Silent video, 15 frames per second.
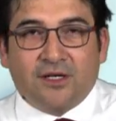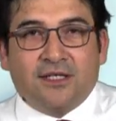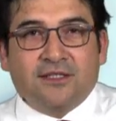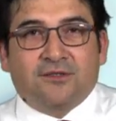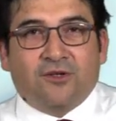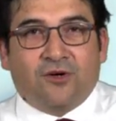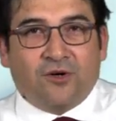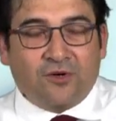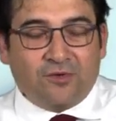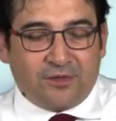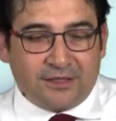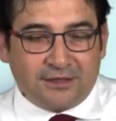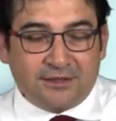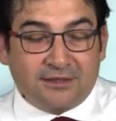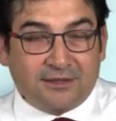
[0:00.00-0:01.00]
is
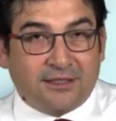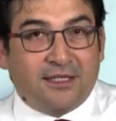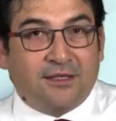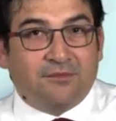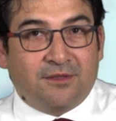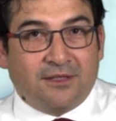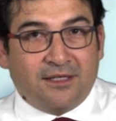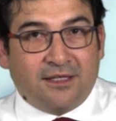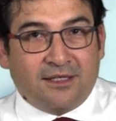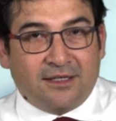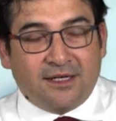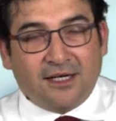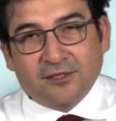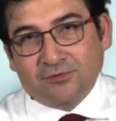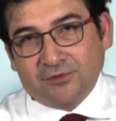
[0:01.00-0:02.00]
always the same
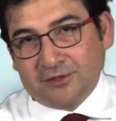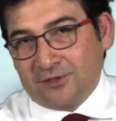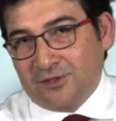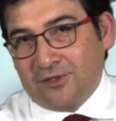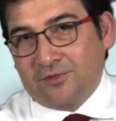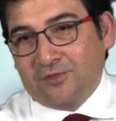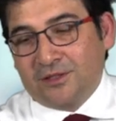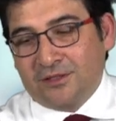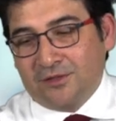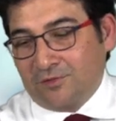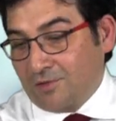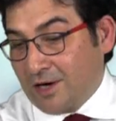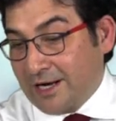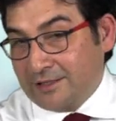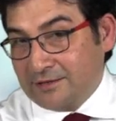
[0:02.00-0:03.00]
thing as was done with the
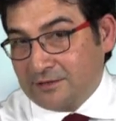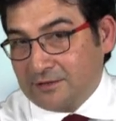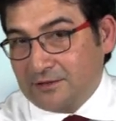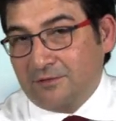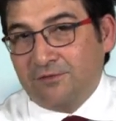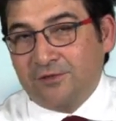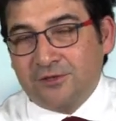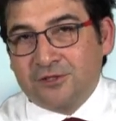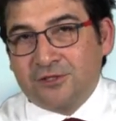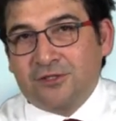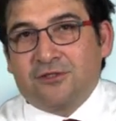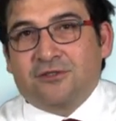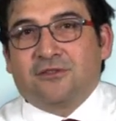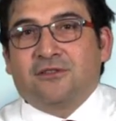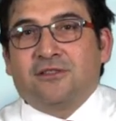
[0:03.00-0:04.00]
rice
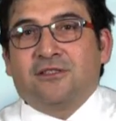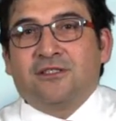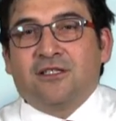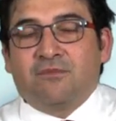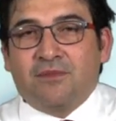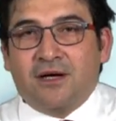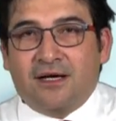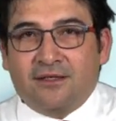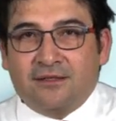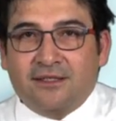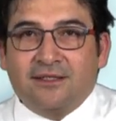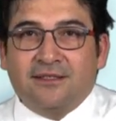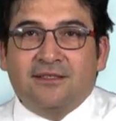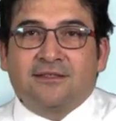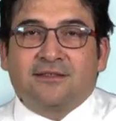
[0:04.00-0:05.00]
futures in Japan
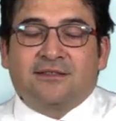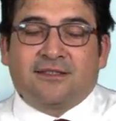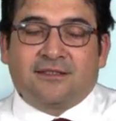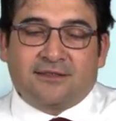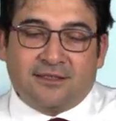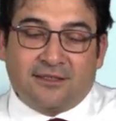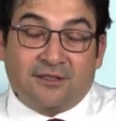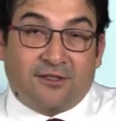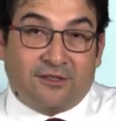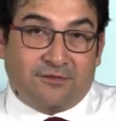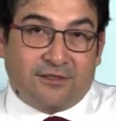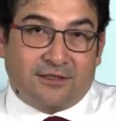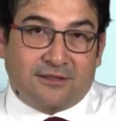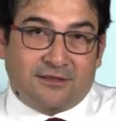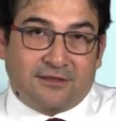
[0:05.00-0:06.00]
in the
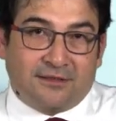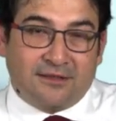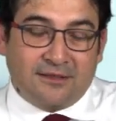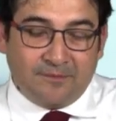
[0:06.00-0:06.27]
1600s.